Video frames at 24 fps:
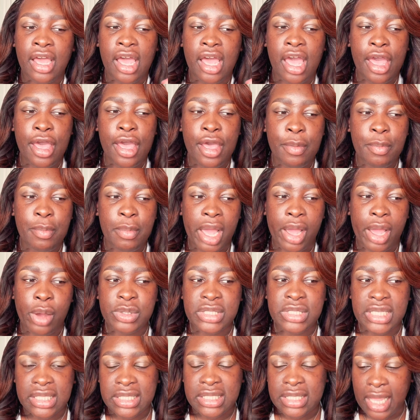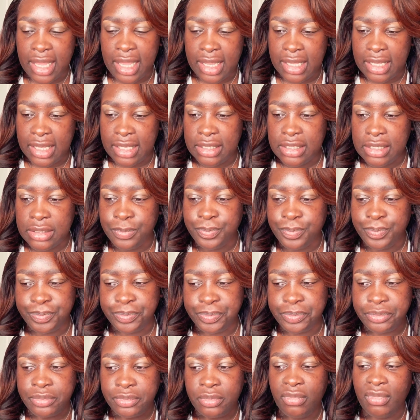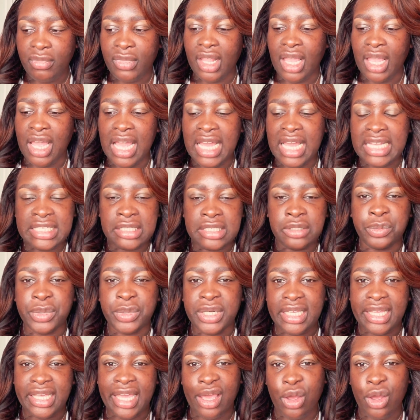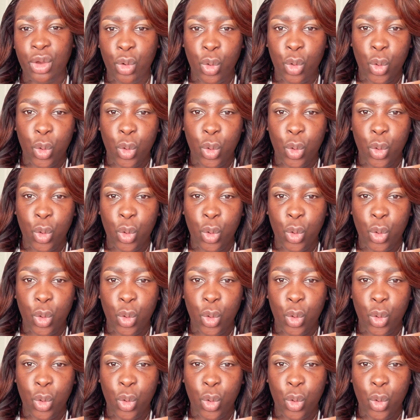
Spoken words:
I was excited. I didn't want to get